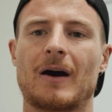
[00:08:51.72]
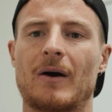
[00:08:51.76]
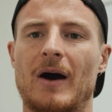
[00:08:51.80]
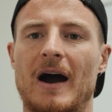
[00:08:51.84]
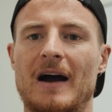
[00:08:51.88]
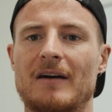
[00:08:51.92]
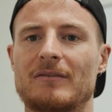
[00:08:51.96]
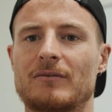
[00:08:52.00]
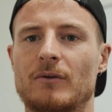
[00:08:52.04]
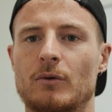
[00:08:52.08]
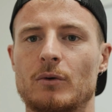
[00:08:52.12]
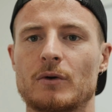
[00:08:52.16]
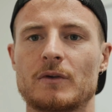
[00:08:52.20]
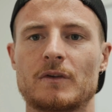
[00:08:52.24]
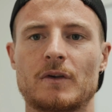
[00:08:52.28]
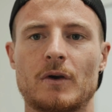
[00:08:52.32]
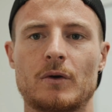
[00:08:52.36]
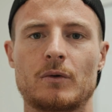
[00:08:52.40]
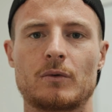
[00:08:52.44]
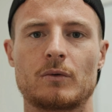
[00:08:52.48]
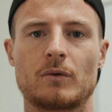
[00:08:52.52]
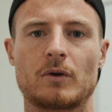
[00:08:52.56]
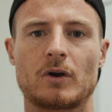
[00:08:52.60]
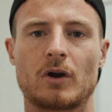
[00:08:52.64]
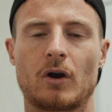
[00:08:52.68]
Now I've
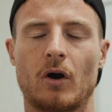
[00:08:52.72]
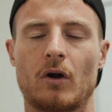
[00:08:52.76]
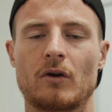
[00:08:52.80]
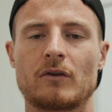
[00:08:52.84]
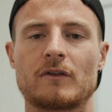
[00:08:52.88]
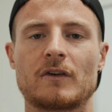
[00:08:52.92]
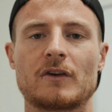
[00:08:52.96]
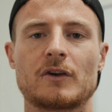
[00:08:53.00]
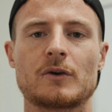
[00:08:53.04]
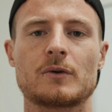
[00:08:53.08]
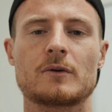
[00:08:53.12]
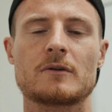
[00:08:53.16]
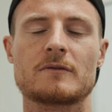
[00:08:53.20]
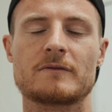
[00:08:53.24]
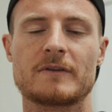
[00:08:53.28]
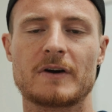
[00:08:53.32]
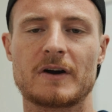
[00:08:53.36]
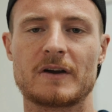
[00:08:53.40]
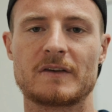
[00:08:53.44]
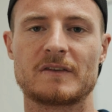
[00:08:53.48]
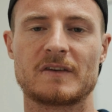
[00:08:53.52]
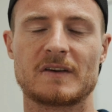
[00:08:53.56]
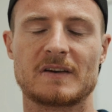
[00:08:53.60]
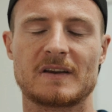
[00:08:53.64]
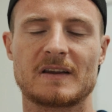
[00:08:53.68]
also gone to
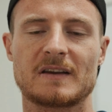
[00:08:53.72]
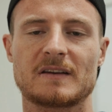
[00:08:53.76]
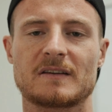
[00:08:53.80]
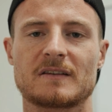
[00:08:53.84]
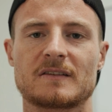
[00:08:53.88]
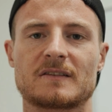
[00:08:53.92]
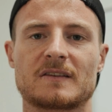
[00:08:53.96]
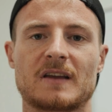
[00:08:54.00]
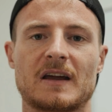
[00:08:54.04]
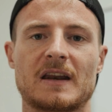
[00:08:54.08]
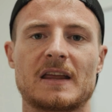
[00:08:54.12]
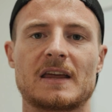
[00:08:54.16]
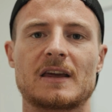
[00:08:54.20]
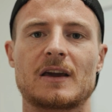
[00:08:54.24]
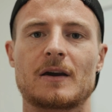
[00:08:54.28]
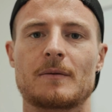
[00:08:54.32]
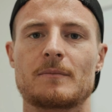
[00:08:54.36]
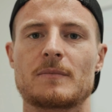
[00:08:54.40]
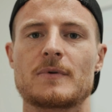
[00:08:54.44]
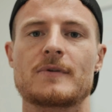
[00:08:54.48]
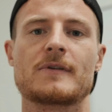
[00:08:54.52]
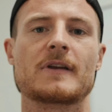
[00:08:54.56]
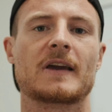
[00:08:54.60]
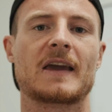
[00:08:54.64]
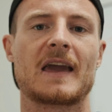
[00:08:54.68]
university to study
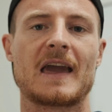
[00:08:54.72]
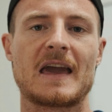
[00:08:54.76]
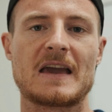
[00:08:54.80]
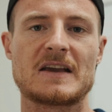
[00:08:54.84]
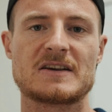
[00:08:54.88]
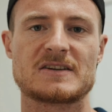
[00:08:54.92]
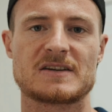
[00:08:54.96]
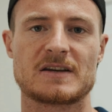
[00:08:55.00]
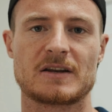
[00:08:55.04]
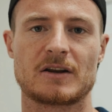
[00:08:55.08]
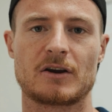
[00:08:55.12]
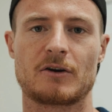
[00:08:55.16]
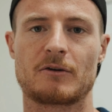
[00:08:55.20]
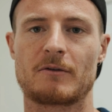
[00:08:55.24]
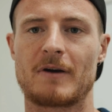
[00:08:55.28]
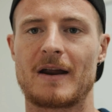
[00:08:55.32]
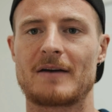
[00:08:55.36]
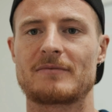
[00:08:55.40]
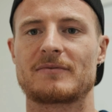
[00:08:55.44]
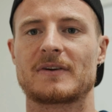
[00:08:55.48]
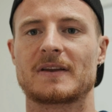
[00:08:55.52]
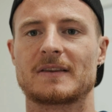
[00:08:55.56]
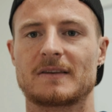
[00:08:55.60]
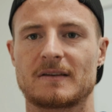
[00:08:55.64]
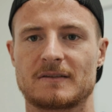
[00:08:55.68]
communication,
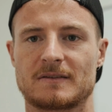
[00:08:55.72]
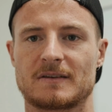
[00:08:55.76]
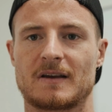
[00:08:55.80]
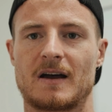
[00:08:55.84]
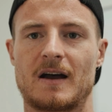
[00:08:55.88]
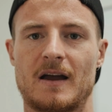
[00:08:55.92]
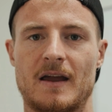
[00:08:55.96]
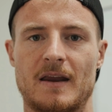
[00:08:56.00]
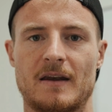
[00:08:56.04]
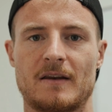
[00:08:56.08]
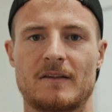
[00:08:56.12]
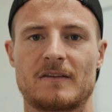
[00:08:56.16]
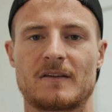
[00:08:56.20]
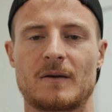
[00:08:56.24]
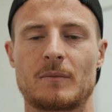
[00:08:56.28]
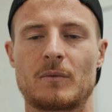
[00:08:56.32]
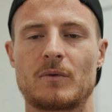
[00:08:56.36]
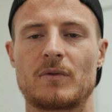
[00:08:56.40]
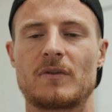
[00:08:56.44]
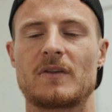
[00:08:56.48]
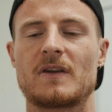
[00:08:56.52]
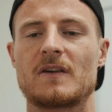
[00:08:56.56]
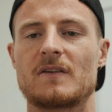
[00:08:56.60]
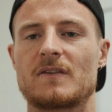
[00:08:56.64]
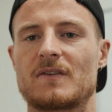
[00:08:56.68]
graphic design. Some
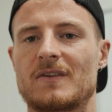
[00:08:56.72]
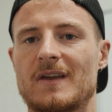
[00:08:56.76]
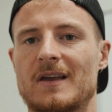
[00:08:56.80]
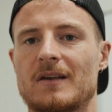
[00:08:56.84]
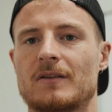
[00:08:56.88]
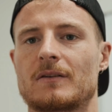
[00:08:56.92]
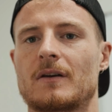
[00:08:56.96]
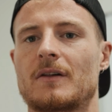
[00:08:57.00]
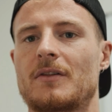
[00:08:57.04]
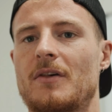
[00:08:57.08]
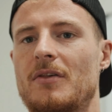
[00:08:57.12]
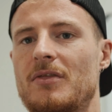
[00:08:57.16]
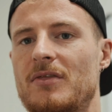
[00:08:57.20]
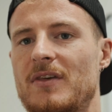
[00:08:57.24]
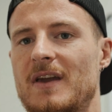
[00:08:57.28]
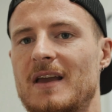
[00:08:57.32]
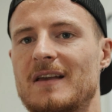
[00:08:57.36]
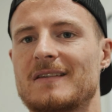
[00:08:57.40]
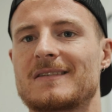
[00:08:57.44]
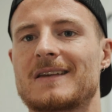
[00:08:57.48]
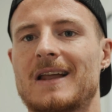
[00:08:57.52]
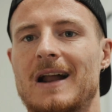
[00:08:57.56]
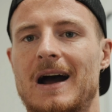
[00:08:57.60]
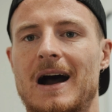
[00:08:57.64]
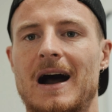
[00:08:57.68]
of these things are the
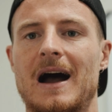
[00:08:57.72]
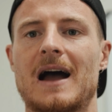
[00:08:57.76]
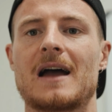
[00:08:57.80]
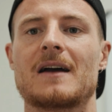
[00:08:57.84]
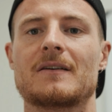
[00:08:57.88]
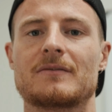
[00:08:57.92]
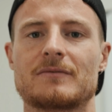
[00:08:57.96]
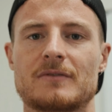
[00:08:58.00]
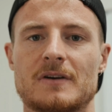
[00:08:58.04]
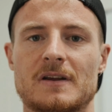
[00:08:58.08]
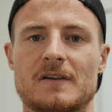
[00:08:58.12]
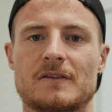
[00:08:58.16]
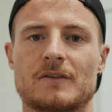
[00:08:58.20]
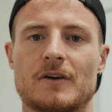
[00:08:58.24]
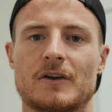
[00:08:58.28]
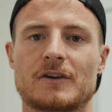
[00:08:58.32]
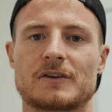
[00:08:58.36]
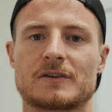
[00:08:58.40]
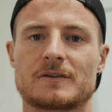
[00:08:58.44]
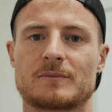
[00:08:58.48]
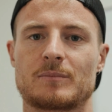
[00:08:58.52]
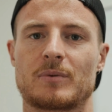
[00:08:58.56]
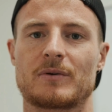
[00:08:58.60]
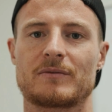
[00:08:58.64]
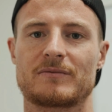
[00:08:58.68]
things that I have
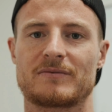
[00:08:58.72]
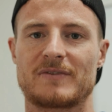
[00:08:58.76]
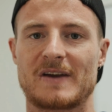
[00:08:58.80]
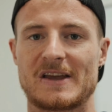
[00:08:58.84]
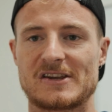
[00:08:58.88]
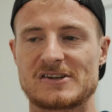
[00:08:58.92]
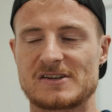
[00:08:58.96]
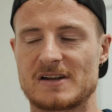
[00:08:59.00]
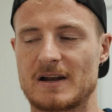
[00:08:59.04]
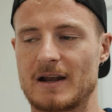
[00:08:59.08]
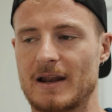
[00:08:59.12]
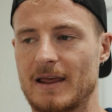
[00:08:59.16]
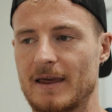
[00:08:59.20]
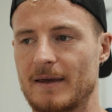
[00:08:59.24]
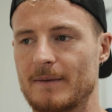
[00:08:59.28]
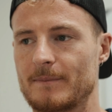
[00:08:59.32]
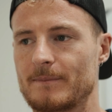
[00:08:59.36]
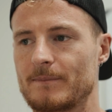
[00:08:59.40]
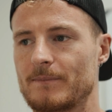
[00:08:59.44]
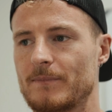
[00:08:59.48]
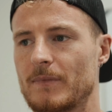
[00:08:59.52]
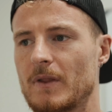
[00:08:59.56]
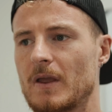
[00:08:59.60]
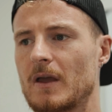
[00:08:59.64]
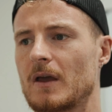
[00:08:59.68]
researched professionally.
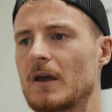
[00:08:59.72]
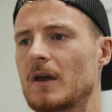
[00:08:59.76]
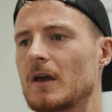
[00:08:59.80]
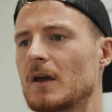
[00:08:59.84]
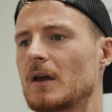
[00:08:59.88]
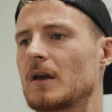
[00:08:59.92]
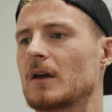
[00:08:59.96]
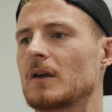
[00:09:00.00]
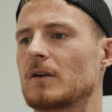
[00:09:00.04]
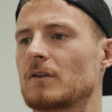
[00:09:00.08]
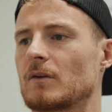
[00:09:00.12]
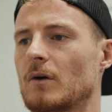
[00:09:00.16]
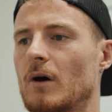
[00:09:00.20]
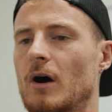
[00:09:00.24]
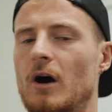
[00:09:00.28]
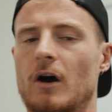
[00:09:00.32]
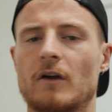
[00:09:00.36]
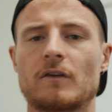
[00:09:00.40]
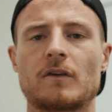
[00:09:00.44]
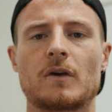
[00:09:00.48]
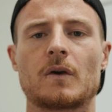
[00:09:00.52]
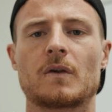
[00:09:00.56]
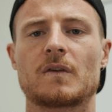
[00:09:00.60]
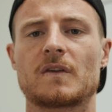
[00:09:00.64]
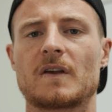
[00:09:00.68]
So
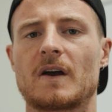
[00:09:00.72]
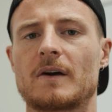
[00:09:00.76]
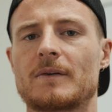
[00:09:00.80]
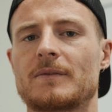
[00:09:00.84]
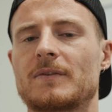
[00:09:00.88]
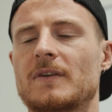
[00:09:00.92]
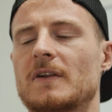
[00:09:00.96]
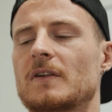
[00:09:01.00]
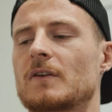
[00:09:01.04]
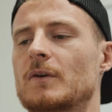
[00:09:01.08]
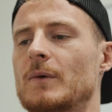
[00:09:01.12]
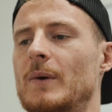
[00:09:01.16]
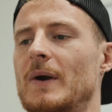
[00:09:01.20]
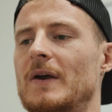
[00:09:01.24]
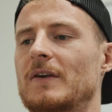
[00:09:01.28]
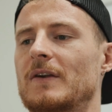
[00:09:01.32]
ask yourself these